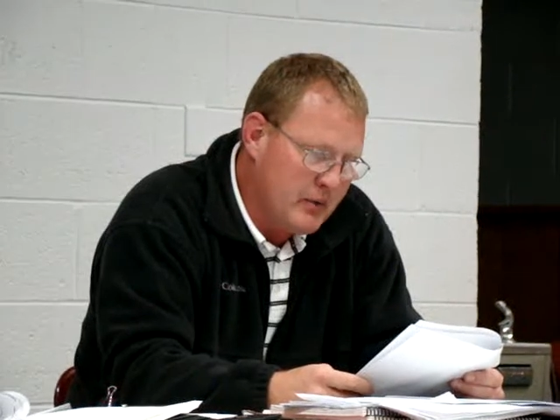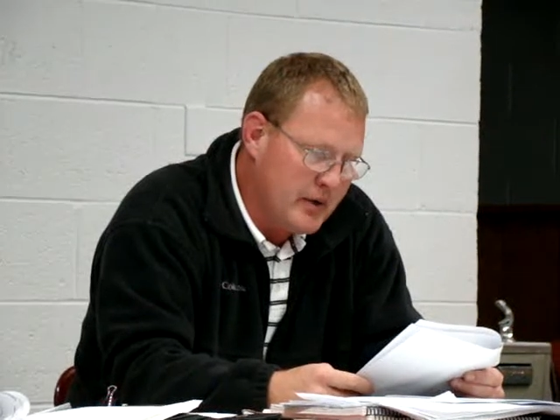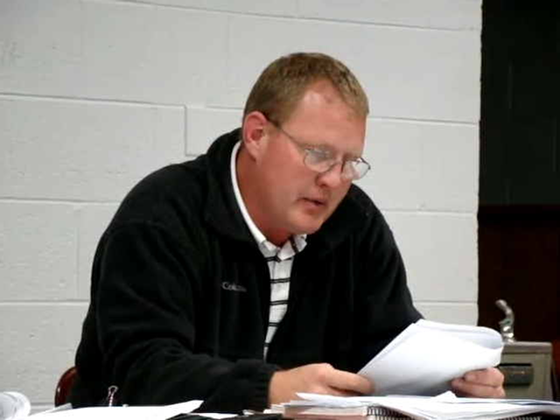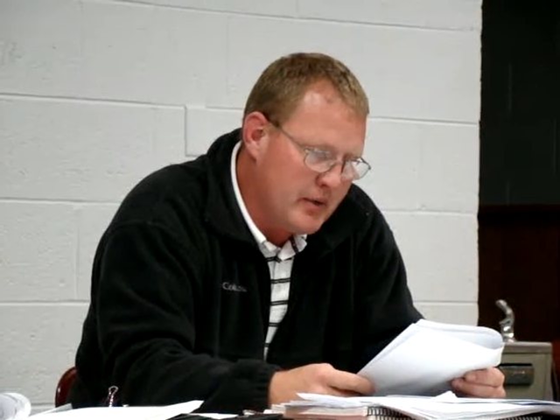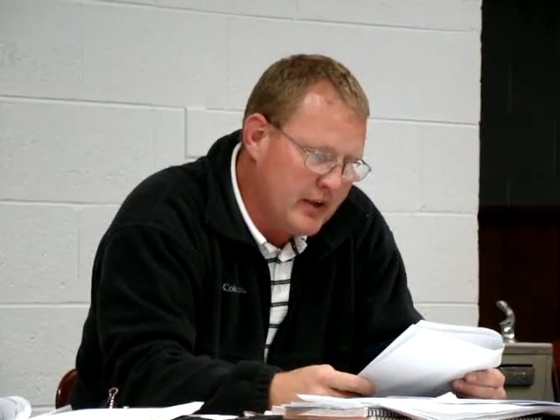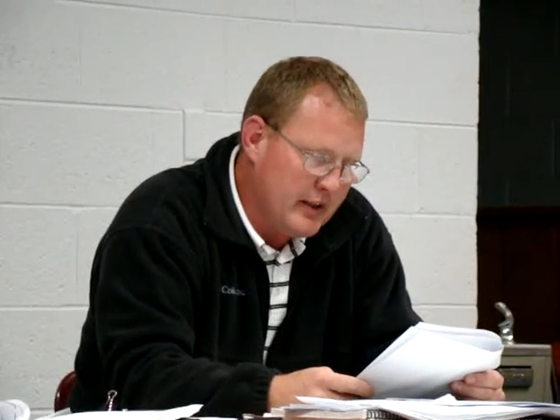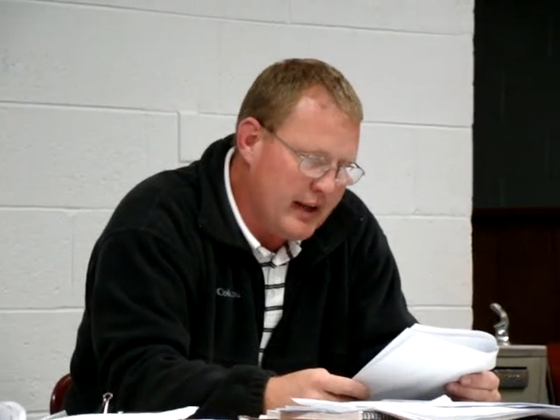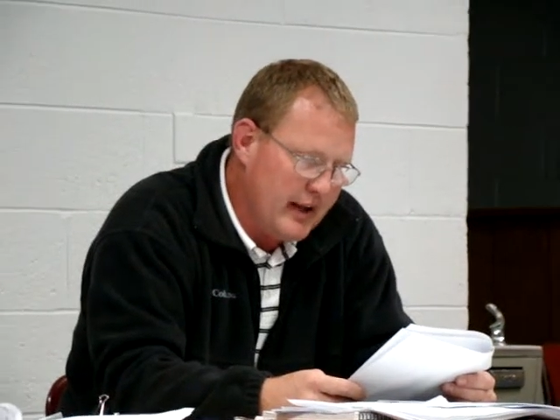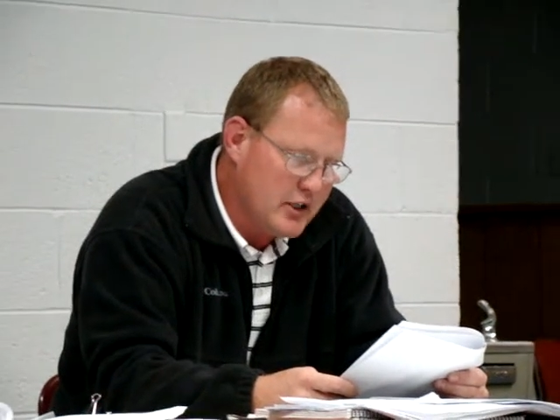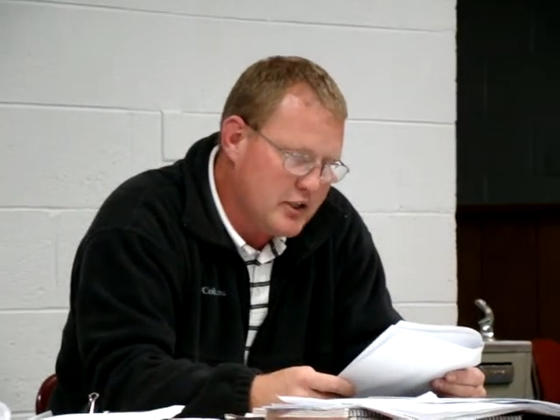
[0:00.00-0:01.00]
we will need
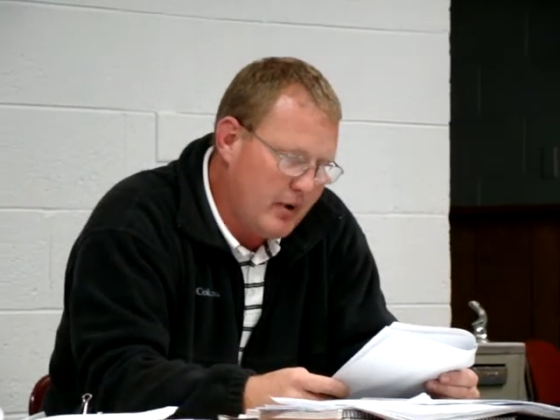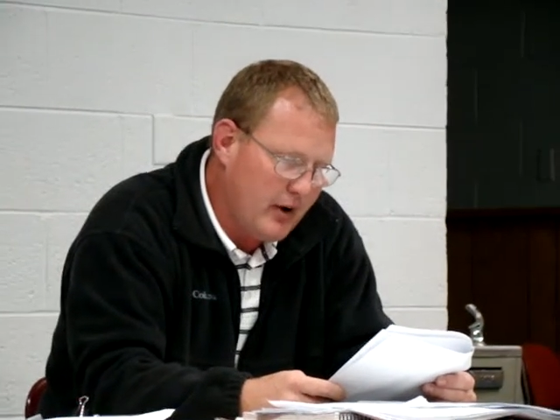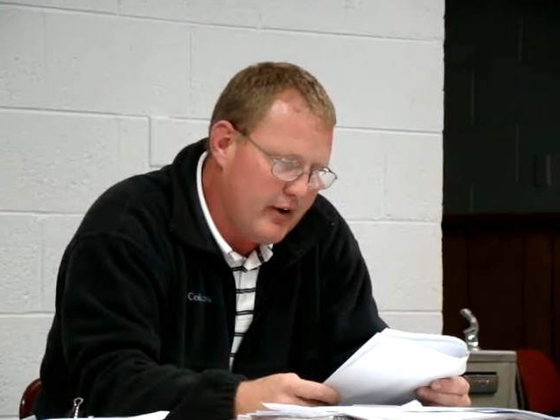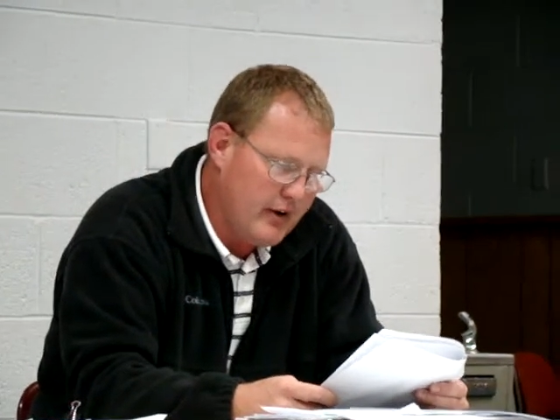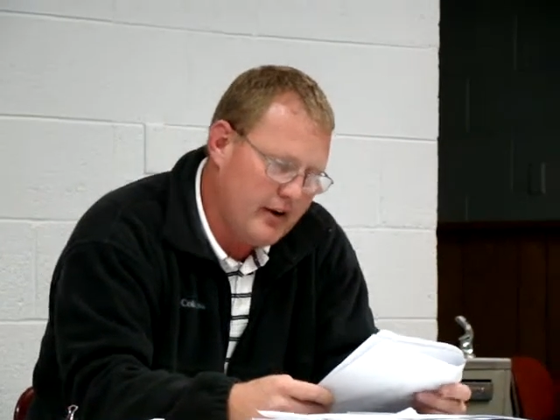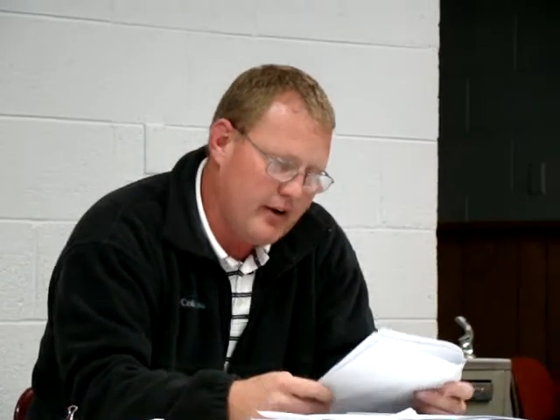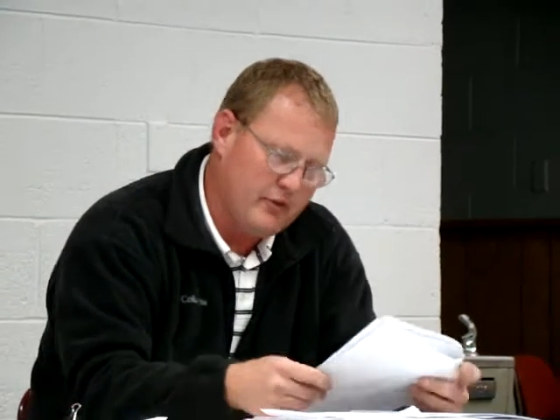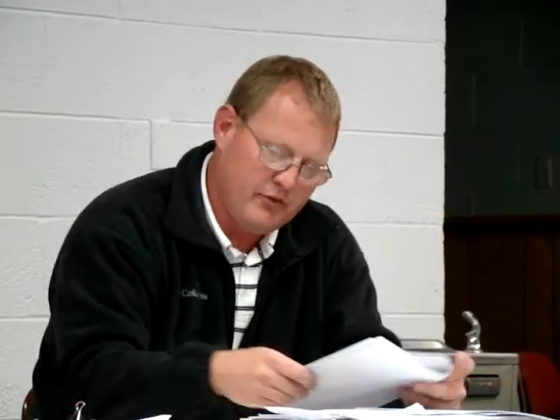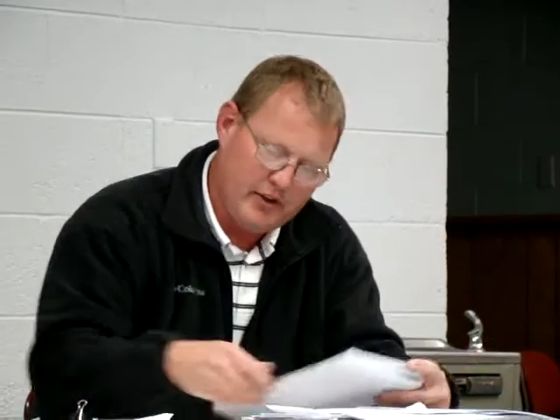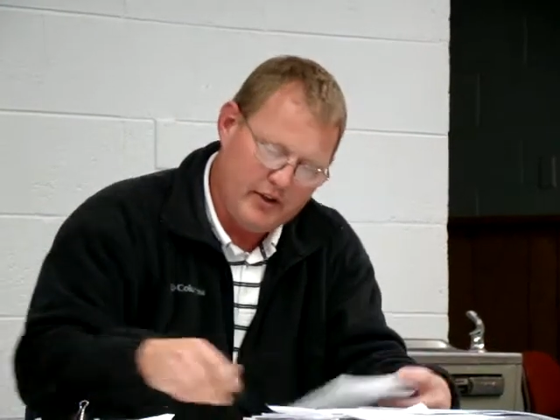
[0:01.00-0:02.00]
that as part
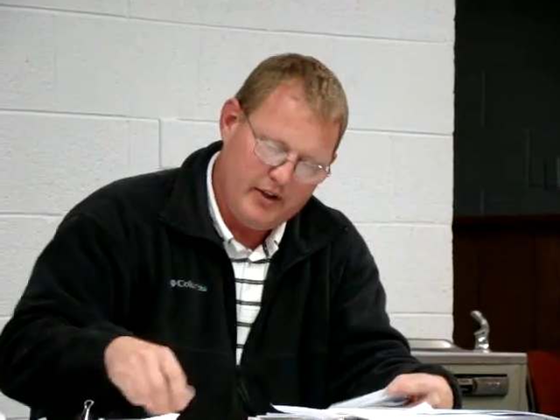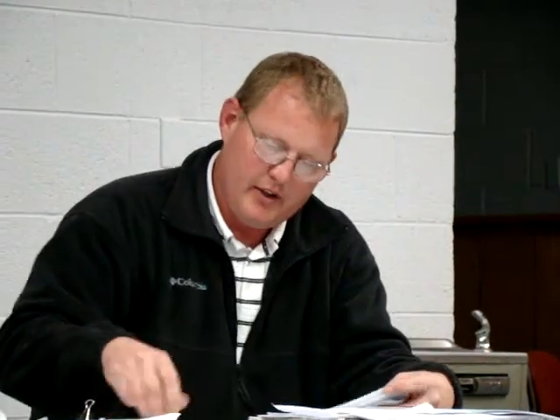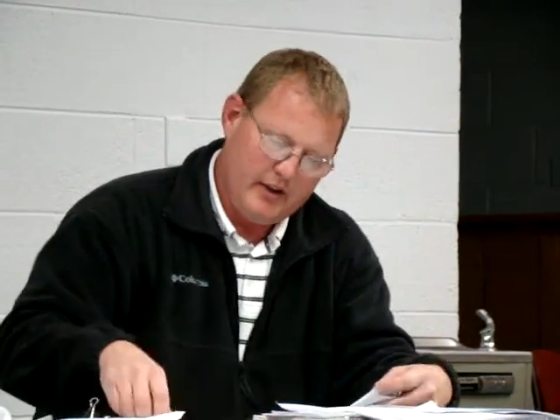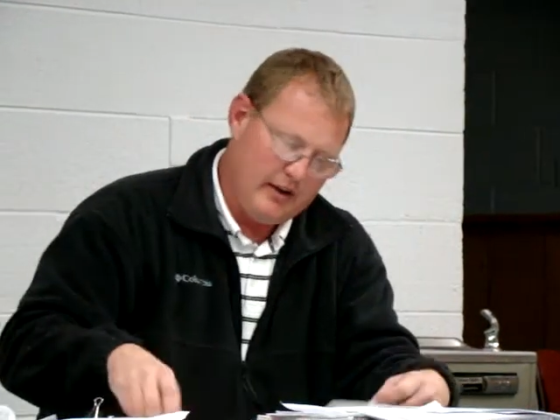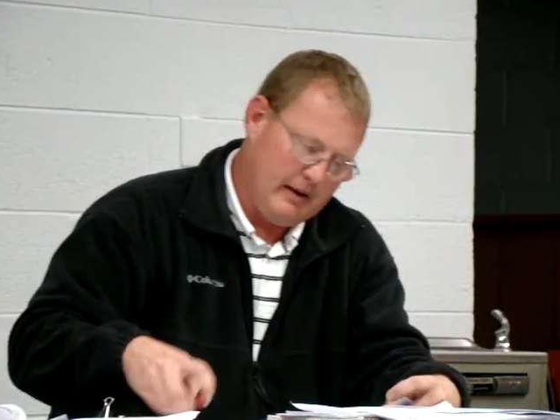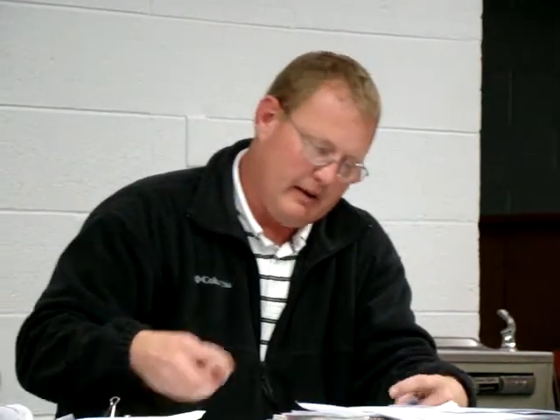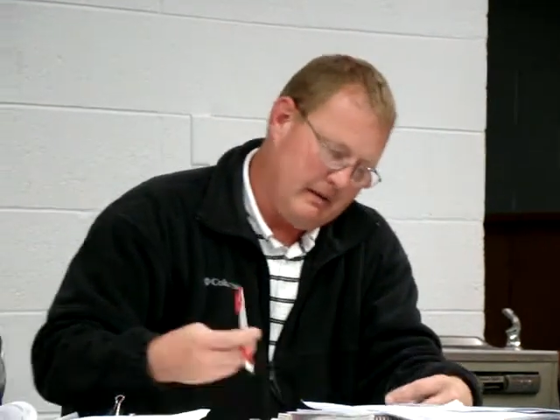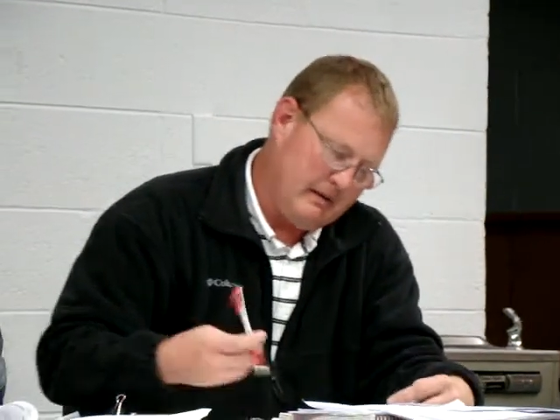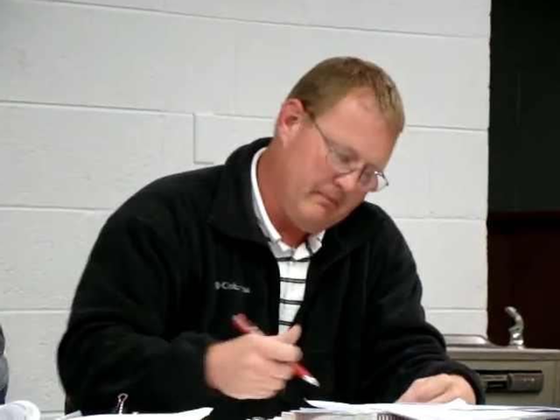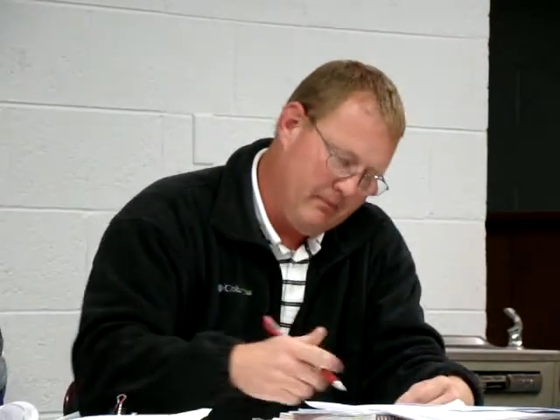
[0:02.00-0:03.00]
of
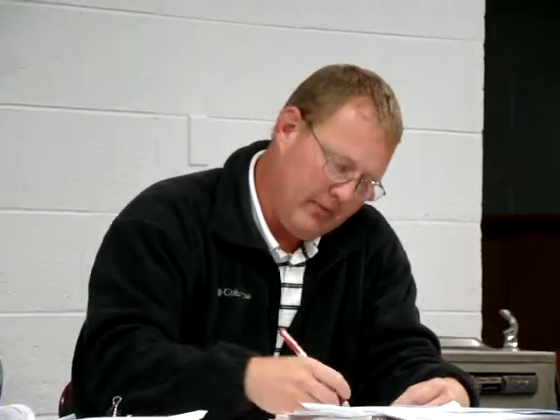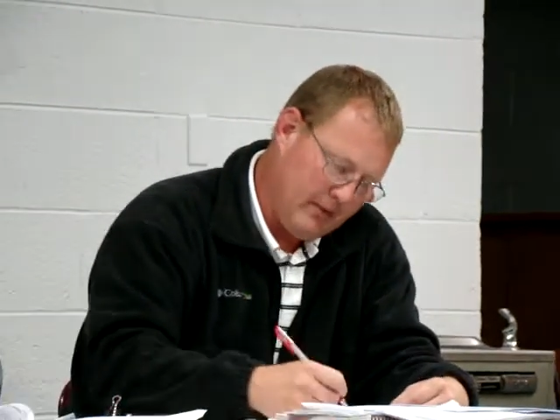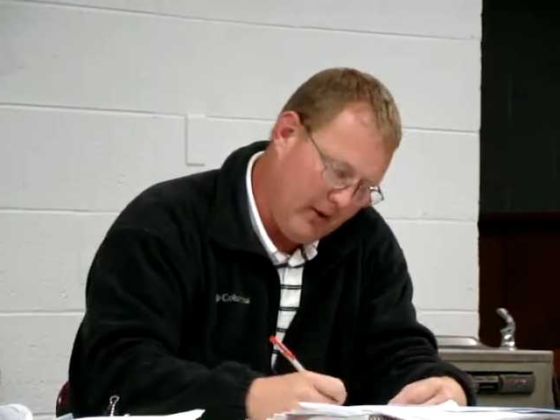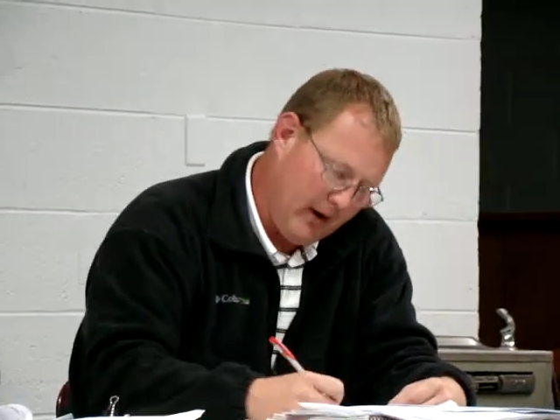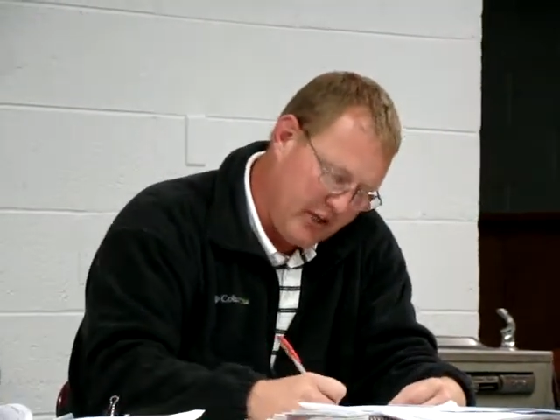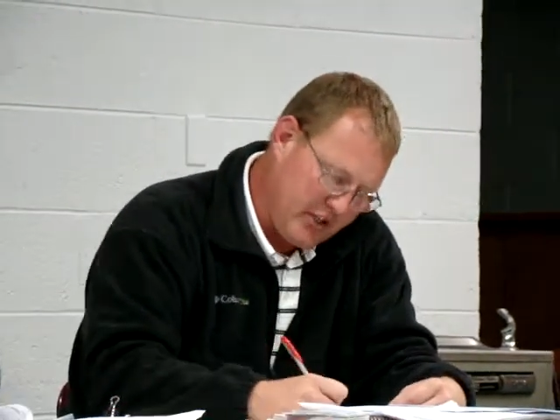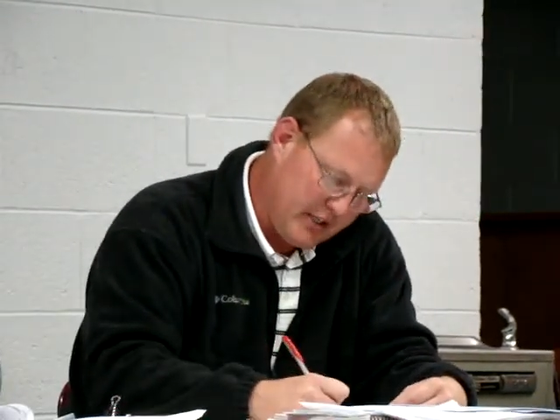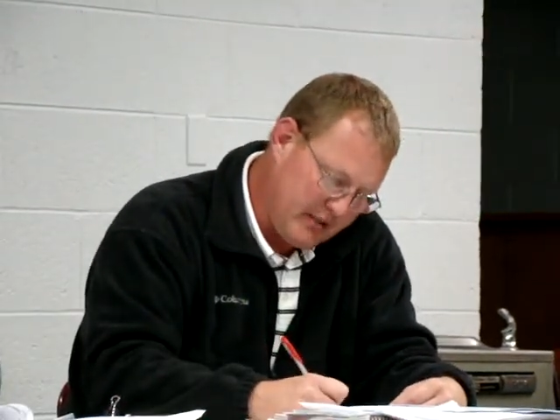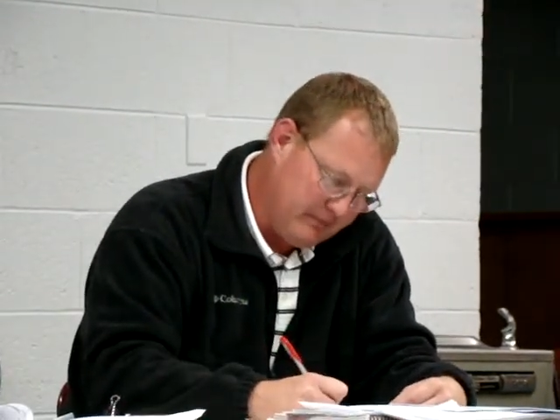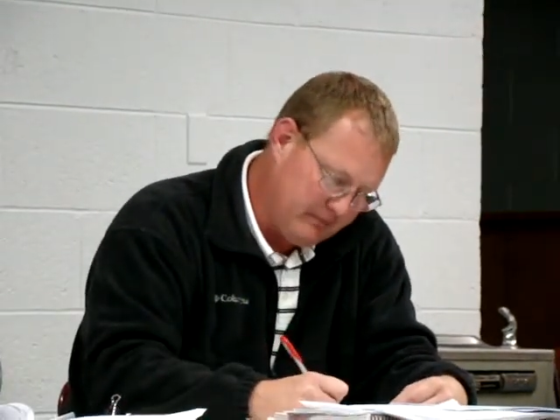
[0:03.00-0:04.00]
the project.